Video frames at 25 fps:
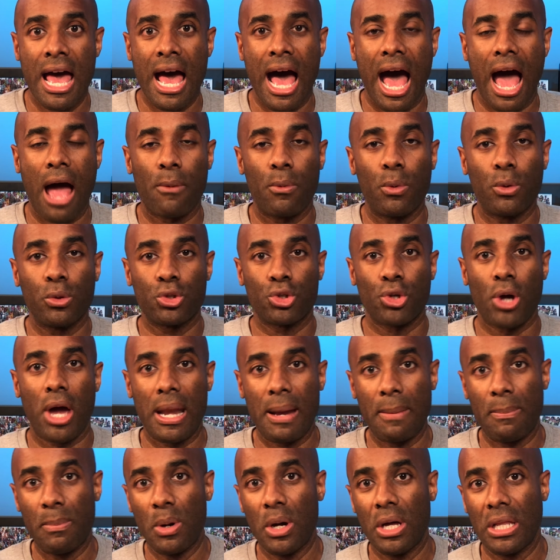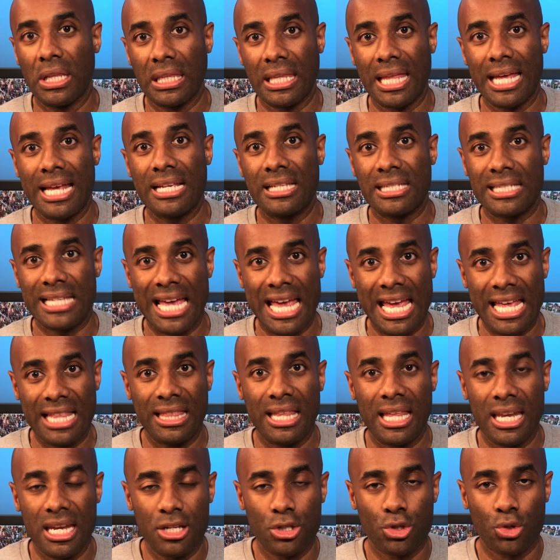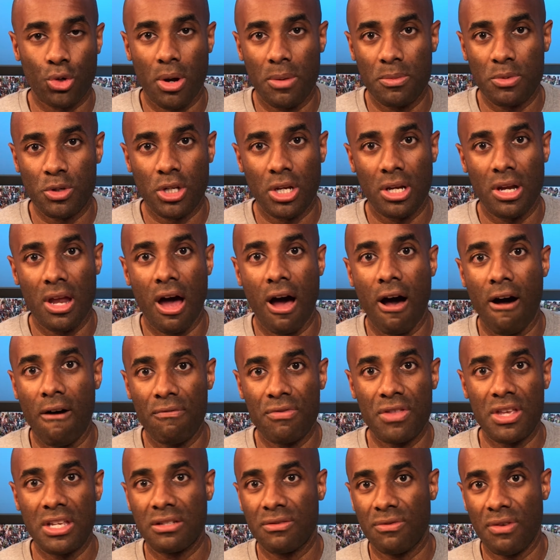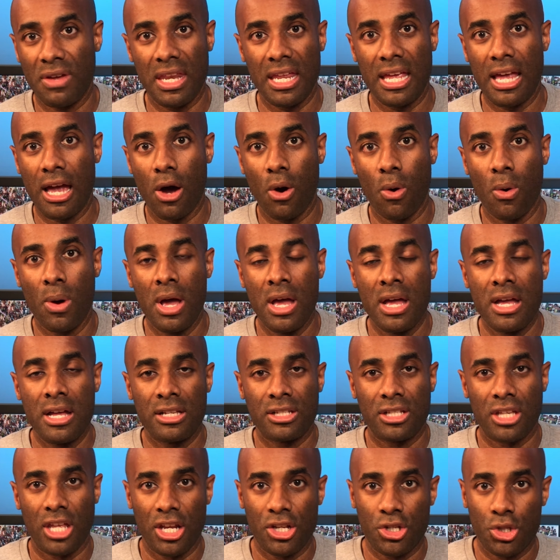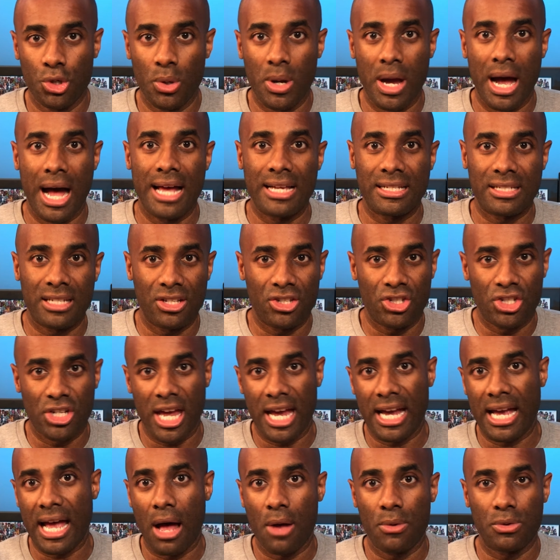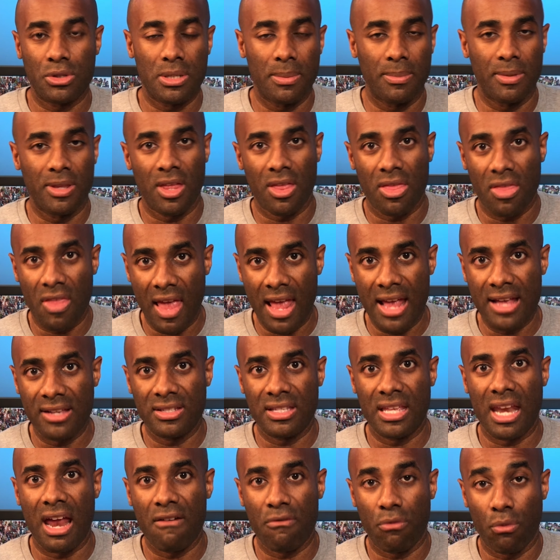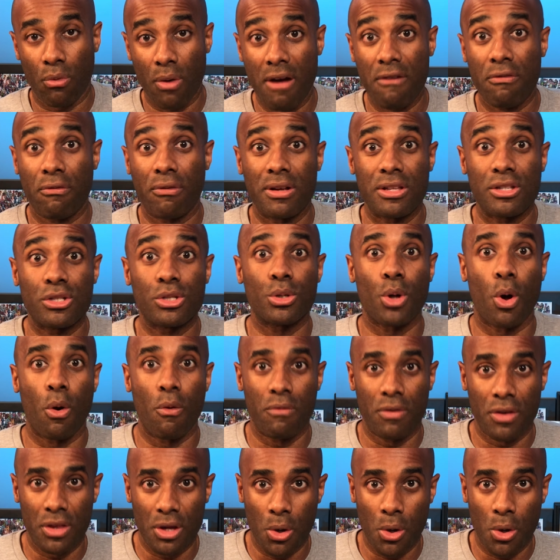I will try to put links in the description of this video so that you guys can check out some of the things that I've referenced over the